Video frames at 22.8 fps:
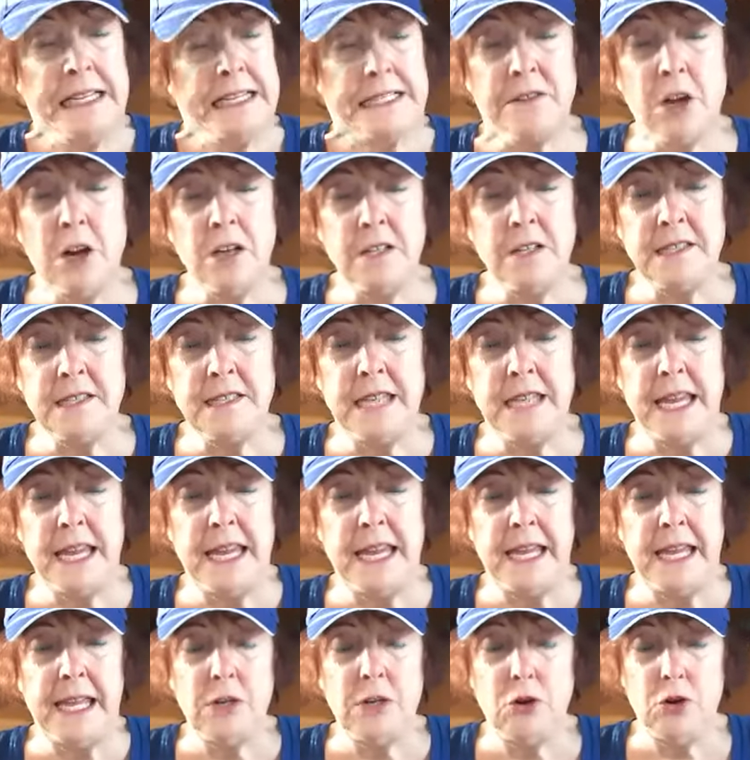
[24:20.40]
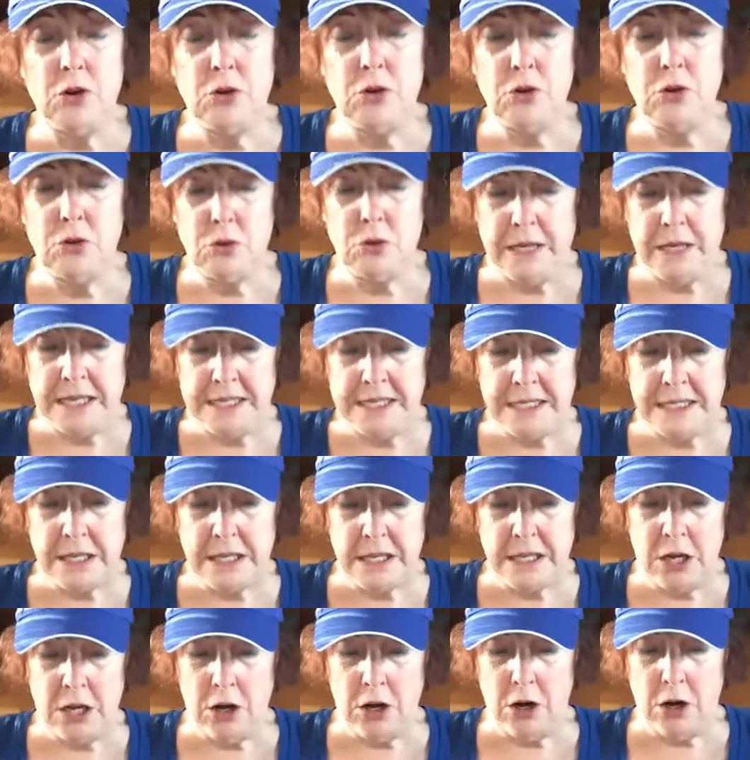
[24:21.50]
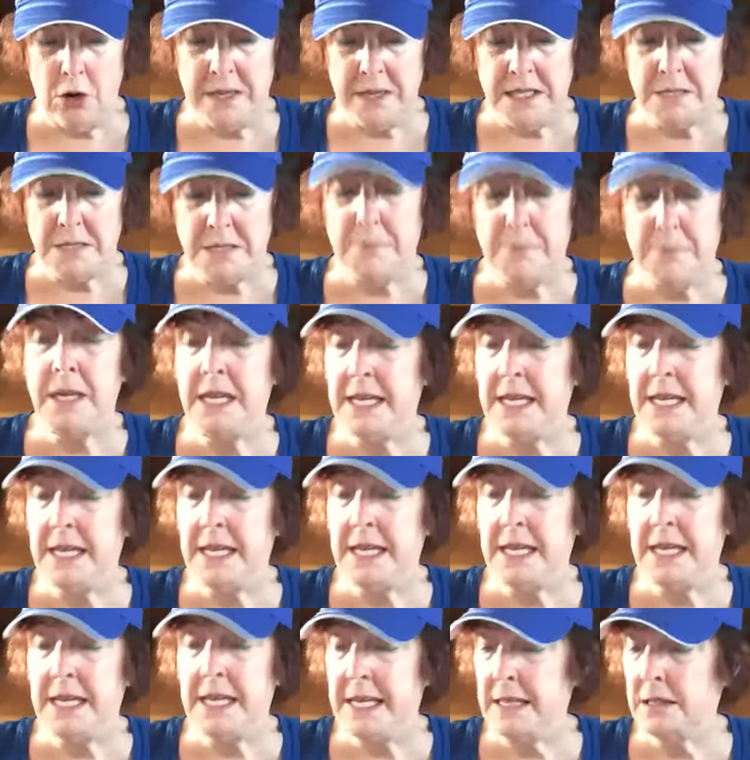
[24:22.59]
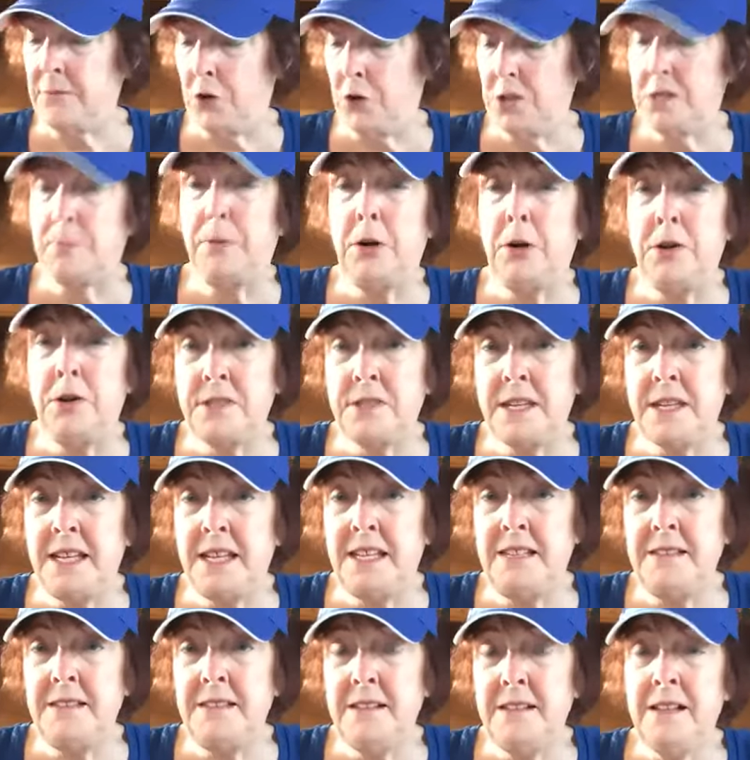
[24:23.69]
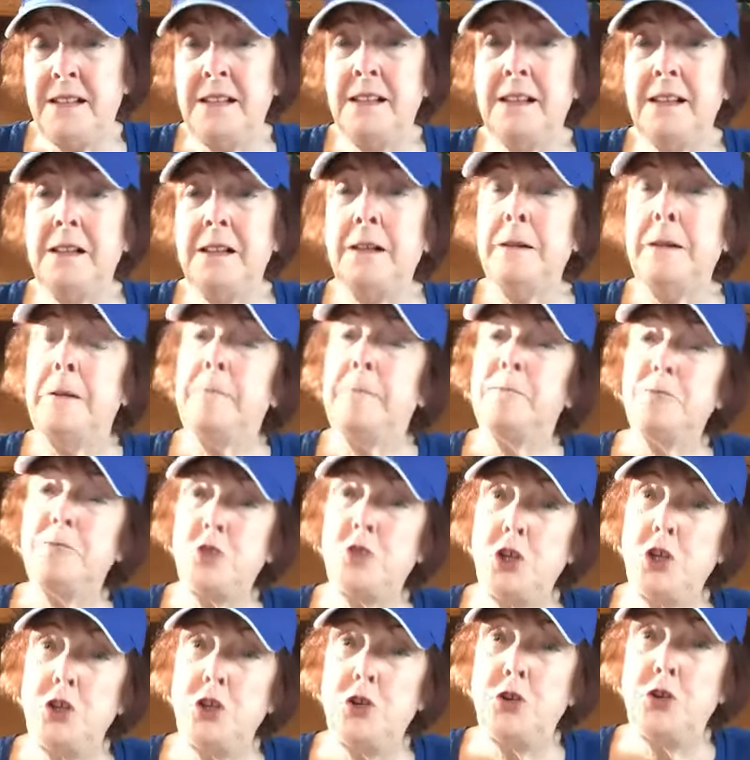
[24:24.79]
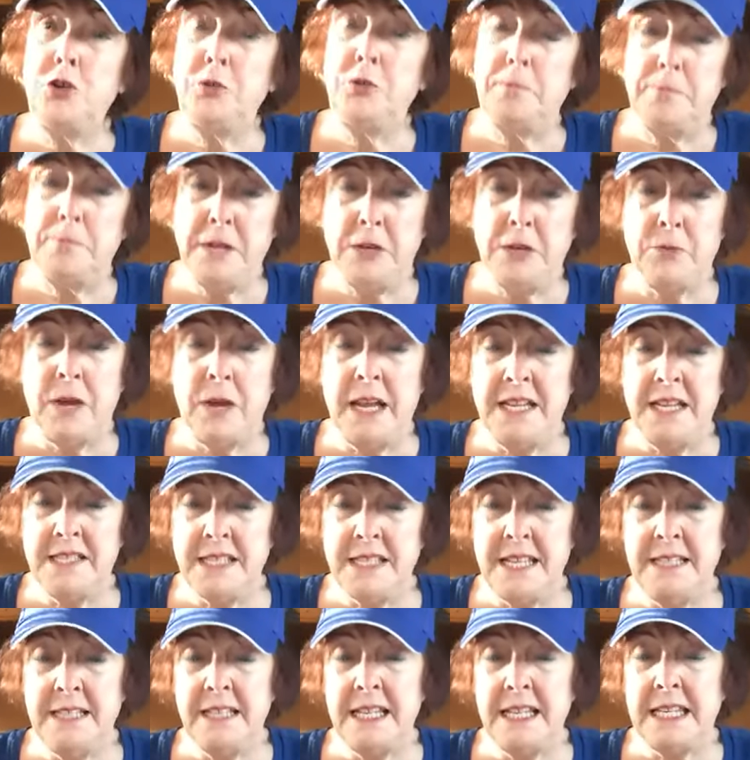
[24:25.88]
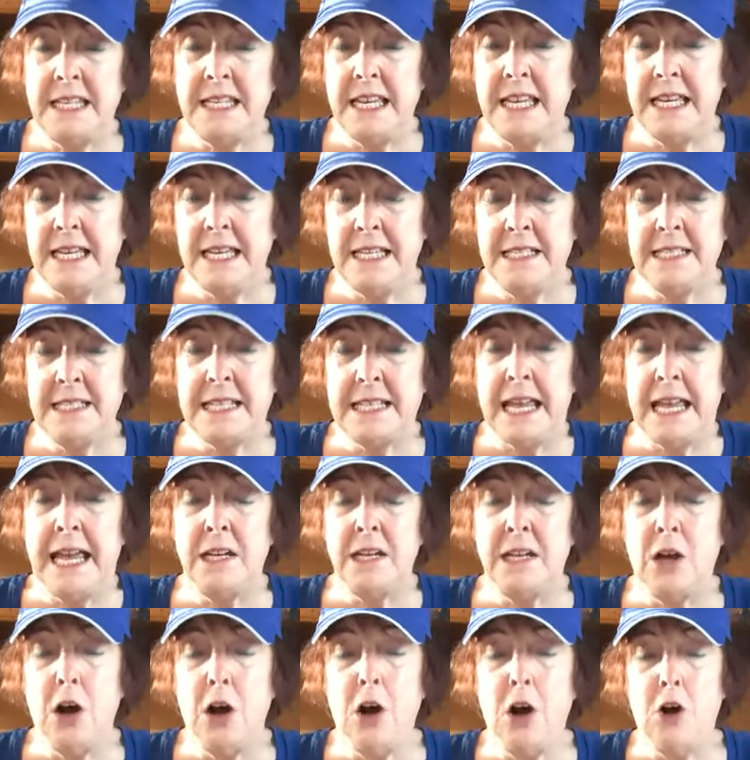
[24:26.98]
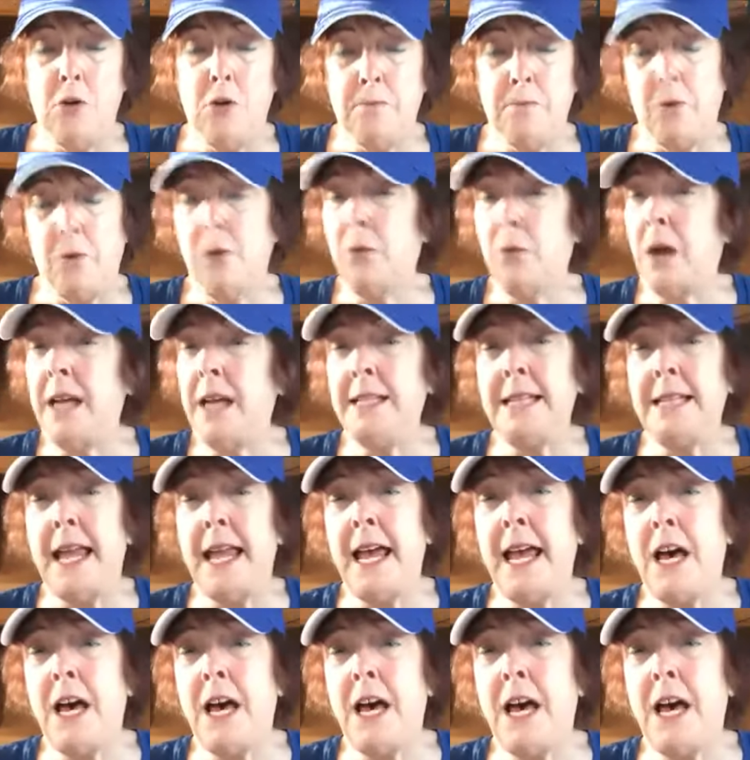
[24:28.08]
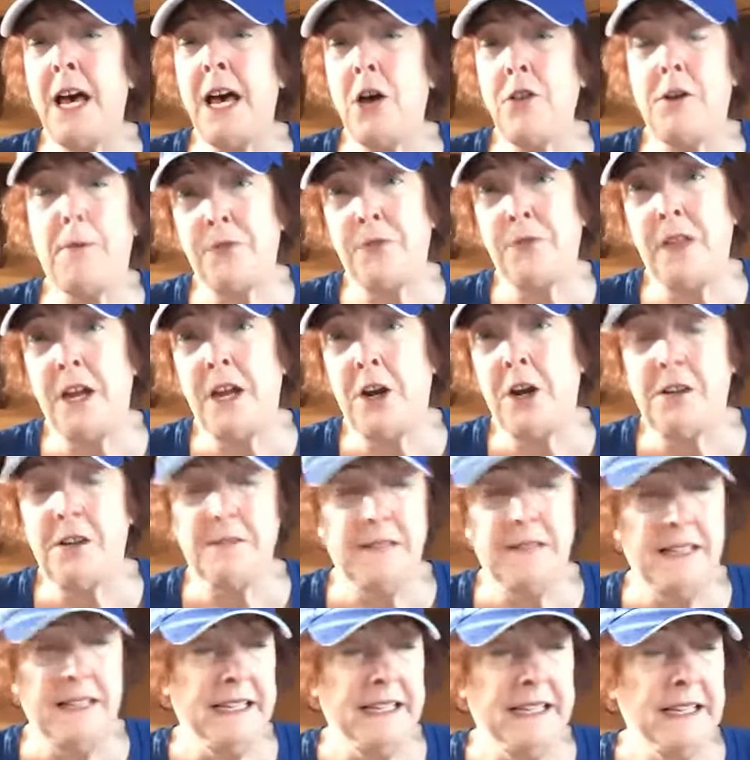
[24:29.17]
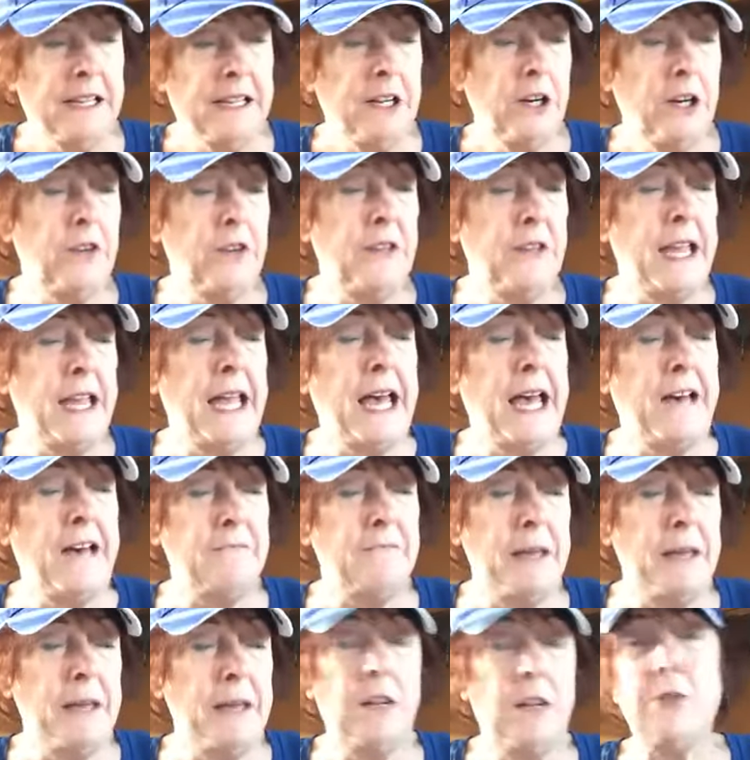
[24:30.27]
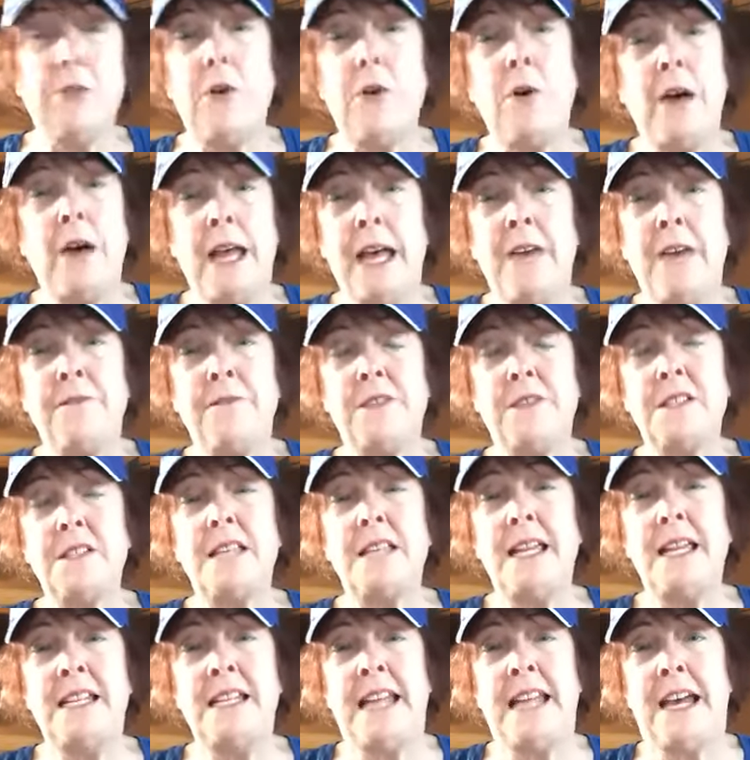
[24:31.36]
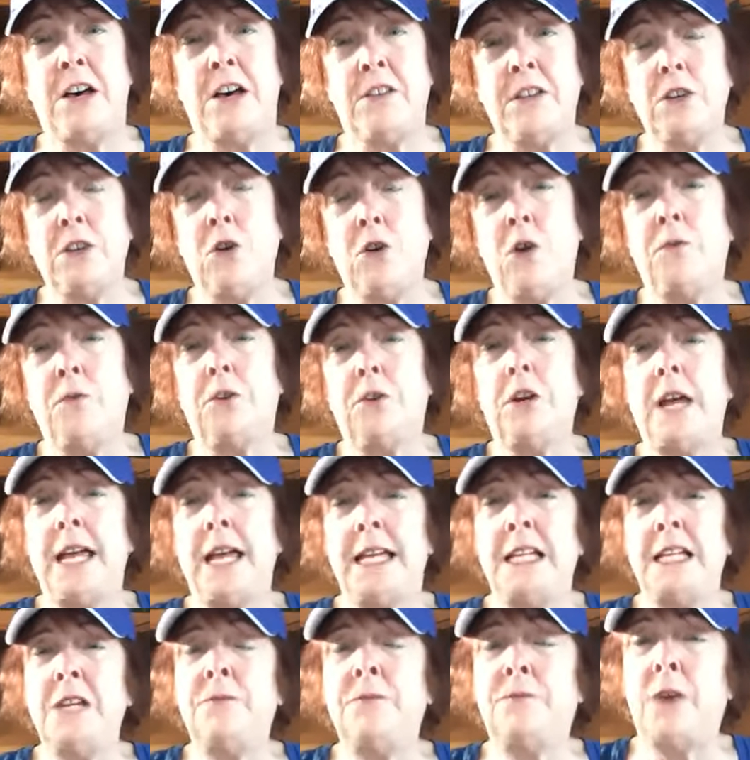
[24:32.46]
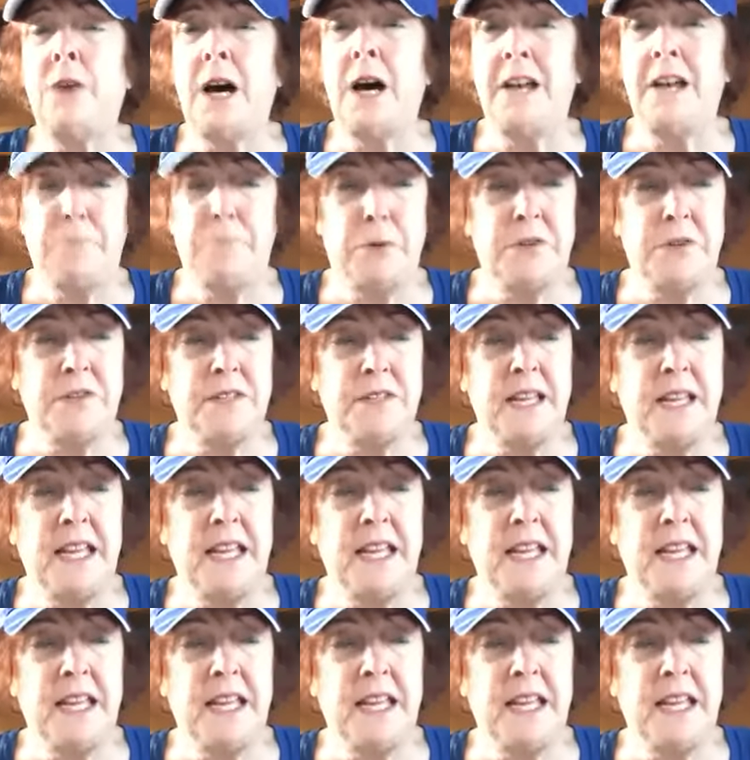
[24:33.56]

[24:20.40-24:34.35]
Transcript: So it's hard to see who is going to always be the first person to be raising the kids at home. Well, right now they're both there or they have been, although I have to say now that over 85%